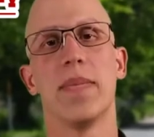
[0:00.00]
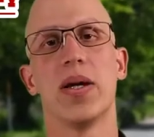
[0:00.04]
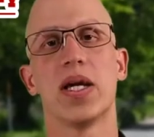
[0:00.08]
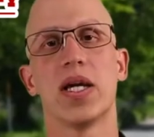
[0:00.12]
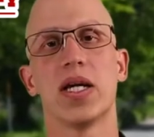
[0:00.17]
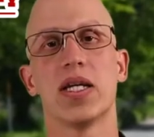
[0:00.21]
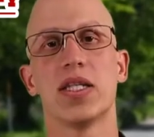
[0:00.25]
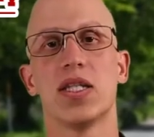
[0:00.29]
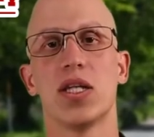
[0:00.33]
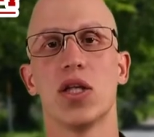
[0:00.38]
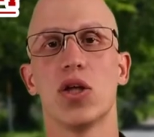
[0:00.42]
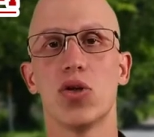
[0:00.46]

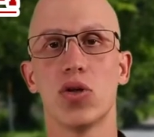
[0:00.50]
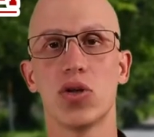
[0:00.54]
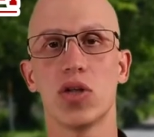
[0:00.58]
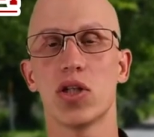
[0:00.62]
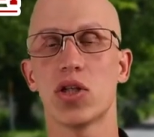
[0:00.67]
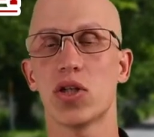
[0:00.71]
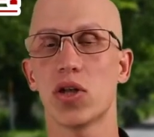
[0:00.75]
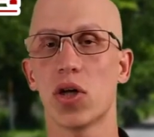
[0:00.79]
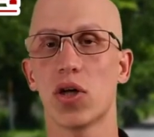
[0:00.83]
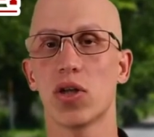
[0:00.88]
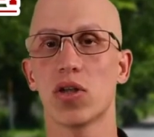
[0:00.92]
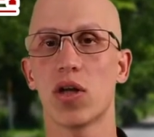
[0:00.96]
because it
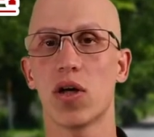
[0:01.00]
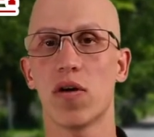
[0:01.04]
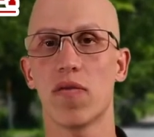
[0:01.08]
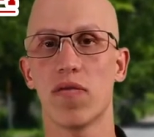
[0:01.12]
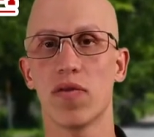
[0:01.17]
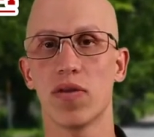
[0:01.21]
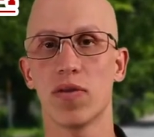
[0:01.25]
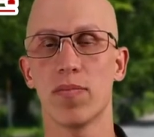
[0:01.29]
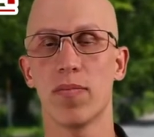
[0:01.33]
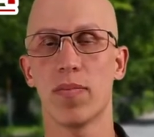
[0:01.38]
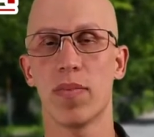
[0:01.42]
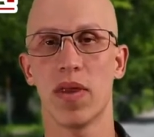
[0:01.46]
usually starts
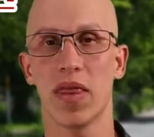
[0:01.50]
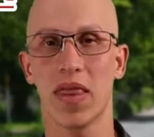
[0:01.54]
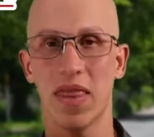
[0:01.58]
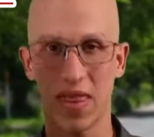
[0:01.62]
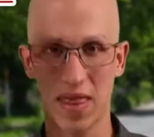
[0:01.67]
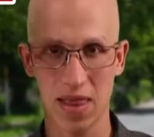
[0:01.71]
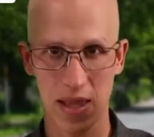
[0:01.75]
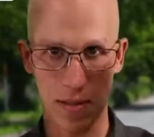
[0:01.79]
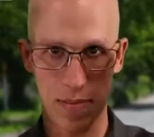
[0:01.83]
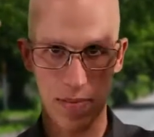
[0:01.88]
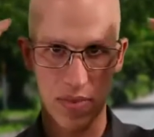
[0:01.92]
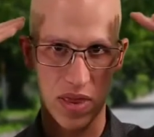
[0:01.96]
off
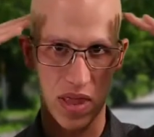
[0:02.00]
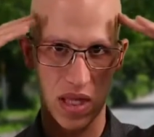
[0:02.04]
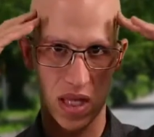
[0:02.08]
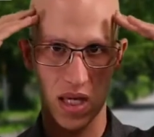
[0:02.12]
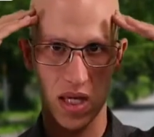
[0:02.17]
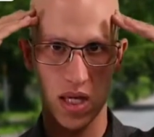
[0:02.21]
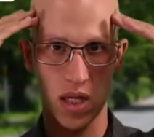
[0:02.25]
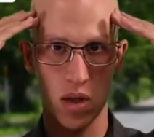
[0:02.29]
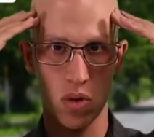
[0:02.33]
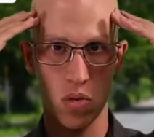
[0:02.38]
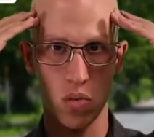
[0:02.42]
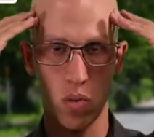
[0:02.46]
with them
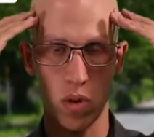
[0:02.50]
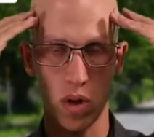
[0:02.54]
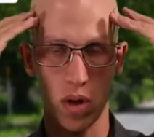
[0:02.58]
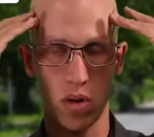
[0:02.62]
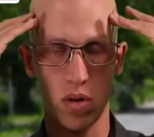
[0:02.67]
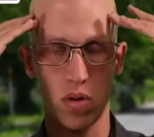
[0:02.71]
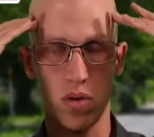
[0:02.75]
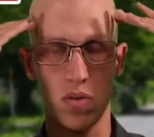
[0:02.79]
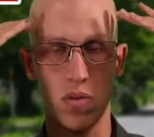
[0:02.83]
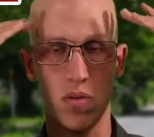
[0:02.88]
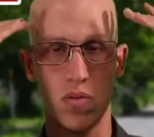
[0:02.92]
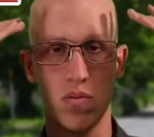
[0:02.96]
thinking,
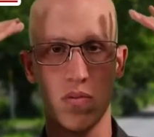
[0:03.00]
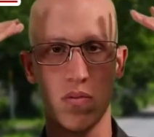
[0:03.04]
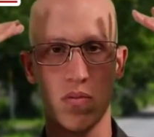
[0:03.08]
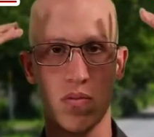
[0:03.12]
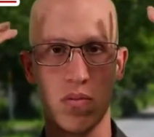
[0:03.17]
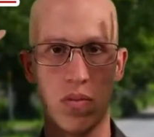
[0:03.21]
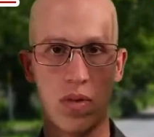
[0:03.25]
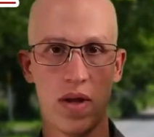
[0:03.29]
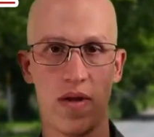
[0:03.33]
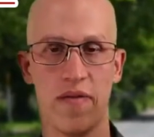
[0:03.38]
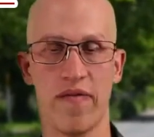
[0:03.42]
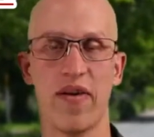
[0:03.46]
well,
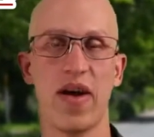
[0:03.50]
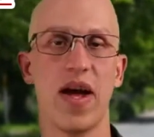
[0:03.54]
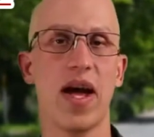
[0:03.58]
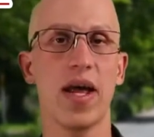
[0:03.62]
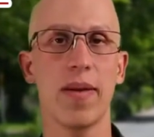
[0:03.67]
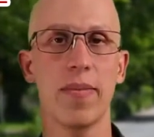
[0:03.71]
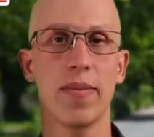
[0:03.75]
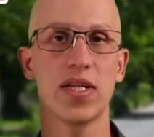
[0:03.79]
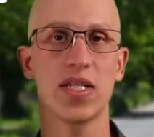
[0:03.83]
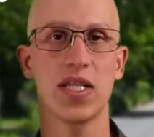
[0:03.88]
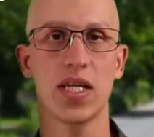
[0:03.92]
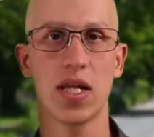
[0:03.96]
if I
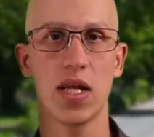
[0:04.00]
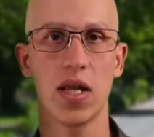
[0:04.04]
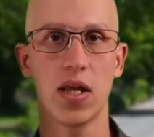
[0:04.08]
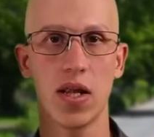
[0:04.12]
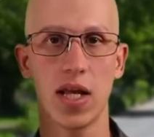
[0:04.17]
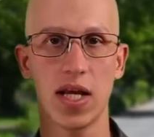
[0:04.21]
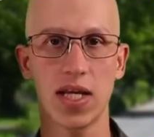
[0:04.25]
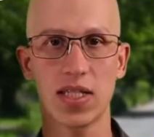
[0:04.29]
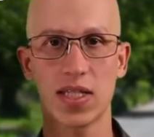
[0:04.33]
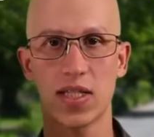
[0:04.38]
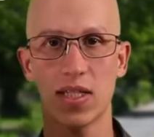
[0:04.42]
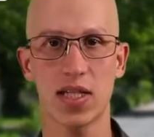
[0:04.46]
had my
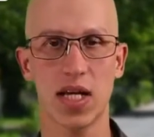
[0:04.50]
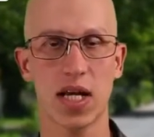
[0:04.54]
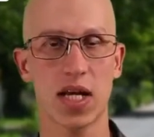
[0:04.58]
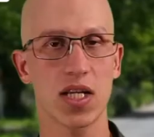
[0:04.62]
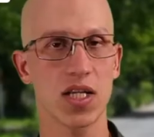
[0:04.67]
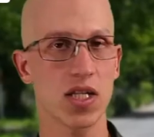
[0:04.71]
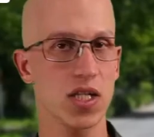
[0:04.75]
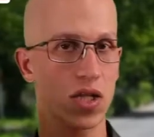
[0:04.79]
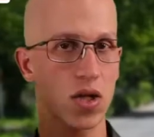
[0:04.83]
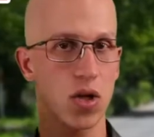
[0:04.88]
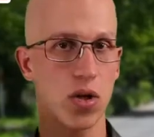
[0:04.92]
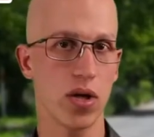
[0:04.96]
CDL license, I
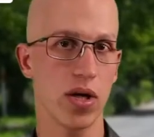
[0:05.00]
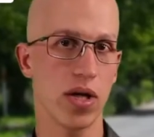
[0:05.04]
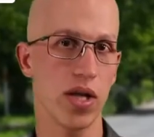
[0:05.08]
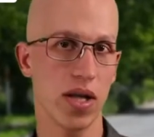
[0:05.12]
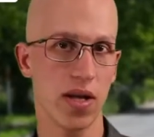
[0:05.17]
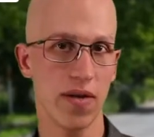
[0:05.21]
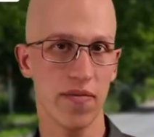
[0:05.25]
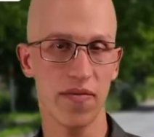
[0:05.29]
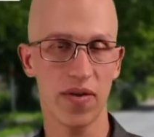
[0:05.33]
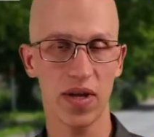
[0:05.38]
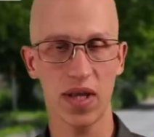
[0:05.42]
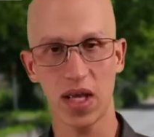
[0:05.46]
can just go to
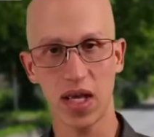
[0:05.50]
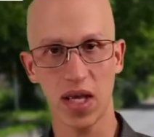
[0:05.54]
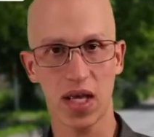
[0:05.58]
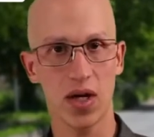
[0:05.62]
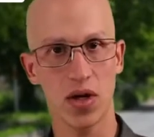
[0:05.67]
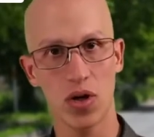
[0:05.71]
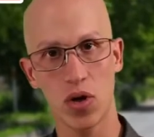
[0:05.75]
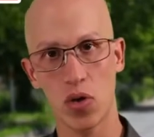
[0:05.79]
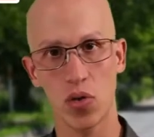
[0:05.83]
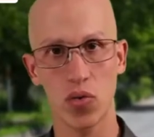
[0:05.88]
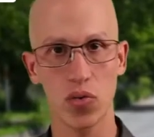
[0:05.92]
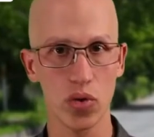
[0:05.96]
DMV and
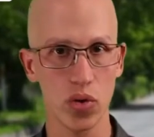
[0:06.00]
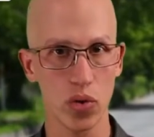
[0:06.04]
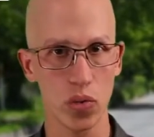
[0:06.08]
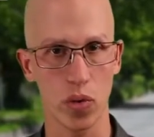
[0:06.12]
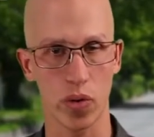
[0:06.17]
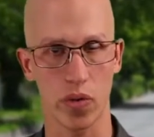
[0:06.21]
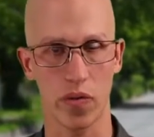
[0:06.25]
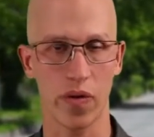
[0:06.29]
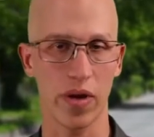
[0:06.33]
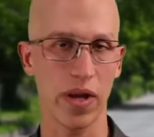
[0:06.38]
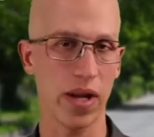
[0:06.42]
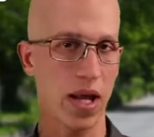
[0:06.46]
get a whole new
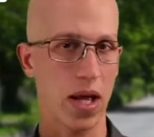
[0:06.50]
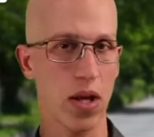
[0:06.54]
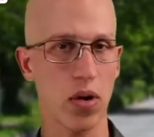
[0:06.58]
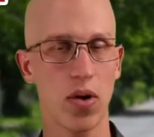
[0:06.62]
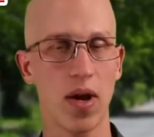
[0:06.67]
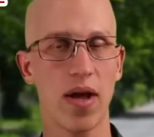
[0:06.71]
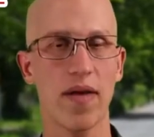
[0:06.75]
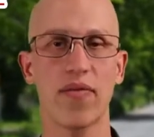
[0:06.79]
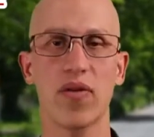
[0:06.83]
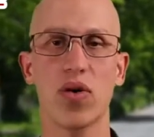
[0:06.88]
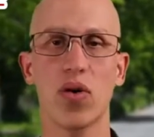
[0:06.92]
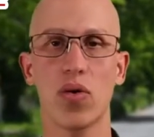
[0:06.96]
one, right? I
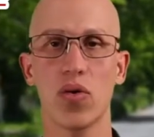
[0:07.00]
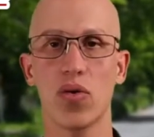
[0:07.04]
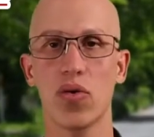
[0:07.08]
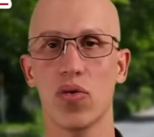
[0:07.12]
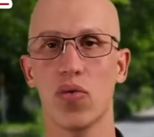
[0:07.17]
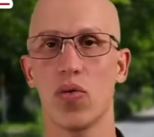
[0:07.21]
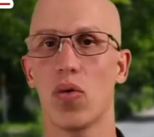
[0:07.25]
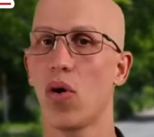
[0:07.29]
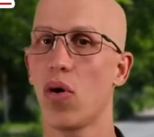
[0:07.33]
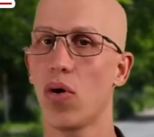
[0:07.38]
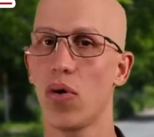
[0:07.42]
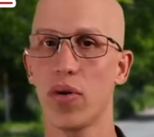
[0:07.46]
don't have to go
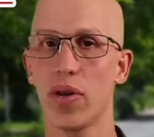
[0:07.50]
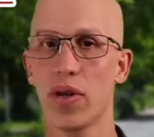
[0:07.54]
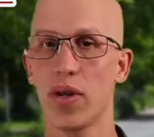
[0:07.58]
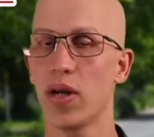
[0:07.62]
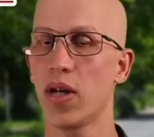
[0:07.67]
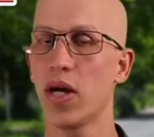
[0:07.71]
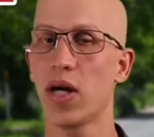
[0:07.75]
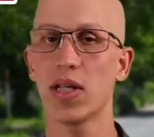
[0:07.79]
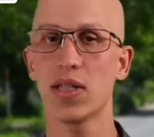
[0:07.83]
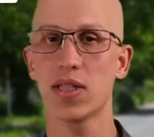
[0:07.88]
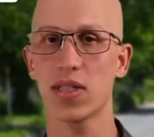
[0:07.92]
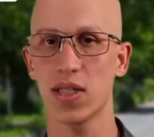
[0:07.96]
through all
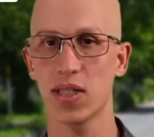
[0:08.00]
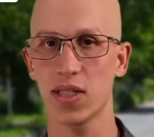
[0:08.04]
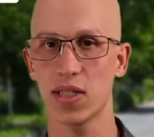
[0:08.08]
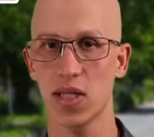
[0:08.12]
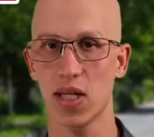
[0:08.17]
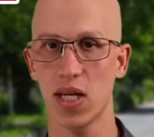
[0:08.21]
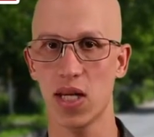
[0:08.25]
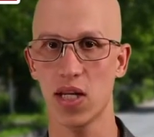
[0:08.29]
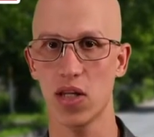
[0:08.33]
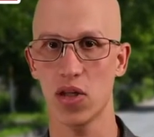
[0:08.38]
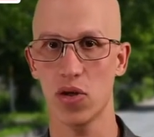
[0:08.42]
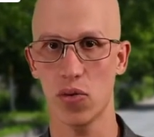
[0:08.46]
the
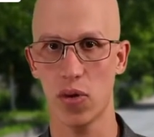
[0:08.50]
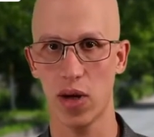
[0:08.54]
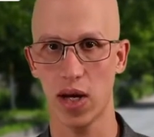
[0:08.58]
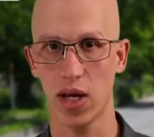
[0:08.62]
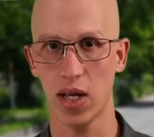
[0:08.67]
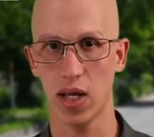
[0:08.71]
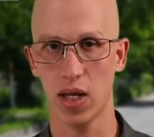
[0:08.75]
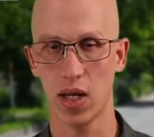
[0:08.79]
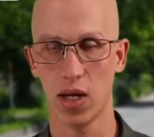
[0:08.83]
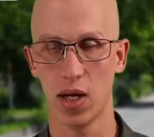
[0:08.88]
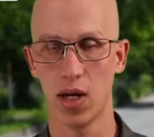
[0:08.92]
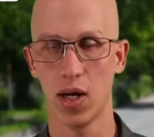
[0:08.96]
nonsense again, do
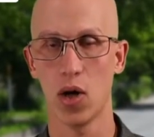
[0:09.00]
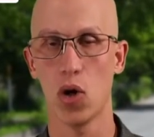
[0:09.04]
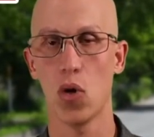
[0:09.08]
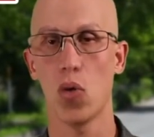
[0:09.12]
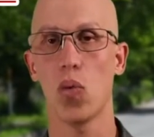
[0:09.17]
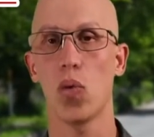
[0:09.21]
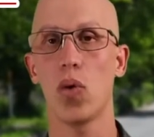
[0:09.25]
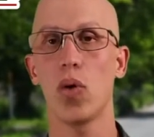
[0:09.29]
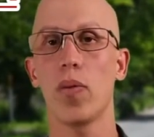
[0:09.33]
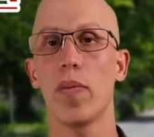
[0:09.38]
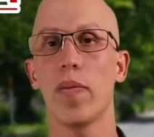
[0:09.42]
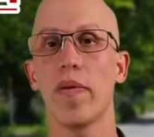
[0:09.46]
I?
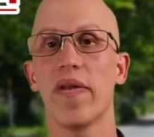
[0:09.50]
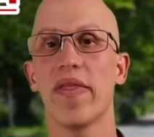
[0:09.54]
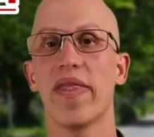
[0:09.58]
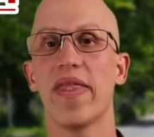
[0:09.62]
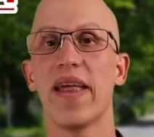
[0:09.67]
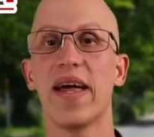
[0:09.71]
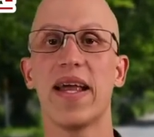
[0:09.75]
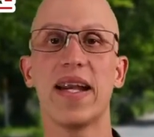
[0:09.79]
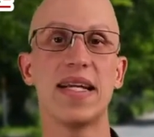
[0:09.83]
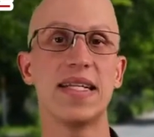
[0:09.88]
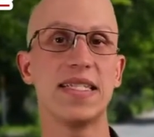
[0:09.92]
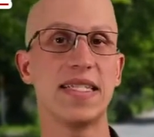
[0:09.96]
Well,
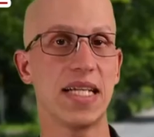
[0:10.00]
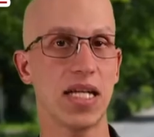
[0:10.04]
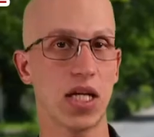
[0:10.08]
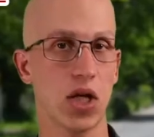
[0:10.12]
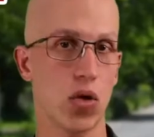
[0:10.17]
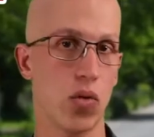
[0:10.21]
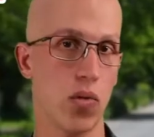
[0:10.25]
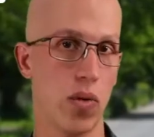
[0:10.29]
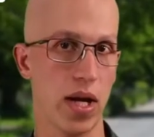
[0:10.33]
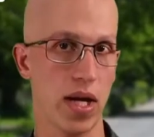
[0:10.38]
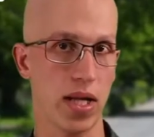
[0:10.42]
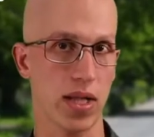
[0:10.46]
that is
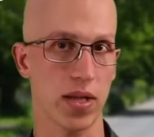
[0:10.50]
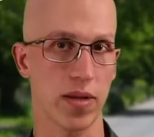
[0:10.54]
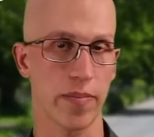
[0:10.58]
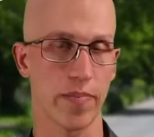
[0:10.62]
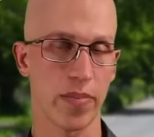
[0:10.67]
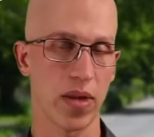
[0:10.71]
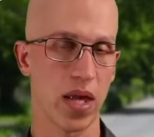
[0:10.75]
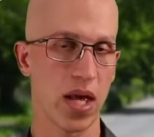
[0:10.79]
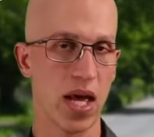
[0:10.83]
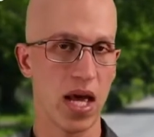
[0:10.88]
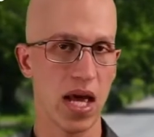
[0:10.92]
incorrect.